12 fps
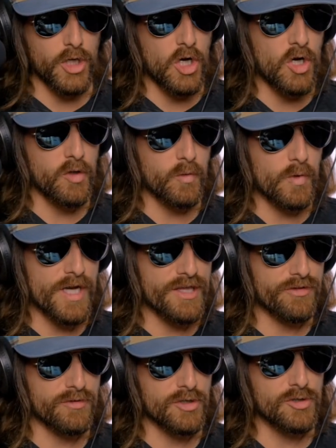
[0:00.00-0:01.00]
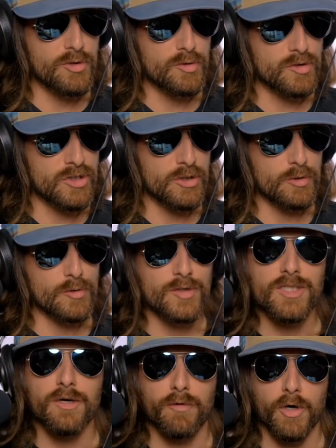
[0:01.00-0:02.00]
all the way through to
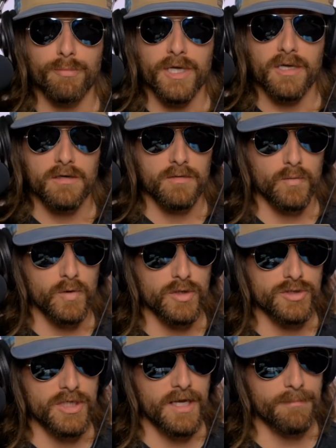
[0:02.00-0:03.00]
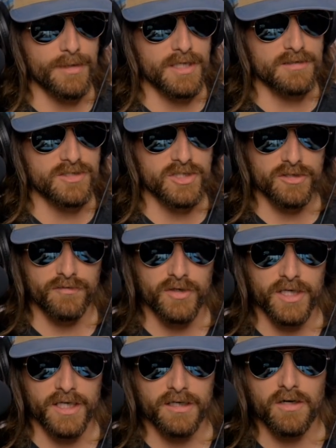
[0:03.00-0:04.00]
steer roping, world champion, silver
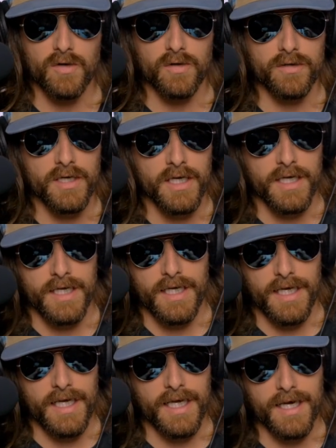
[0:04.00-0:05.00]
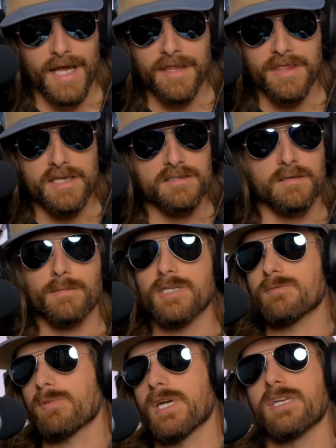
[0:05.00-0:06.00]
and gold. And I think
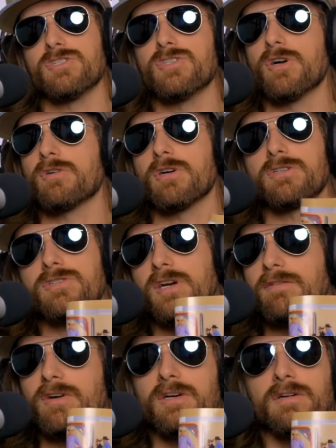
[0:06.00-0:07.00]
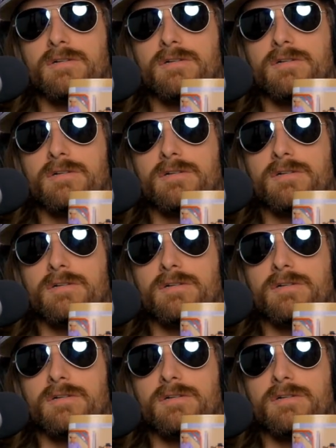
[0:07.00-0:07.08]
somebody's playing a joke on Trevor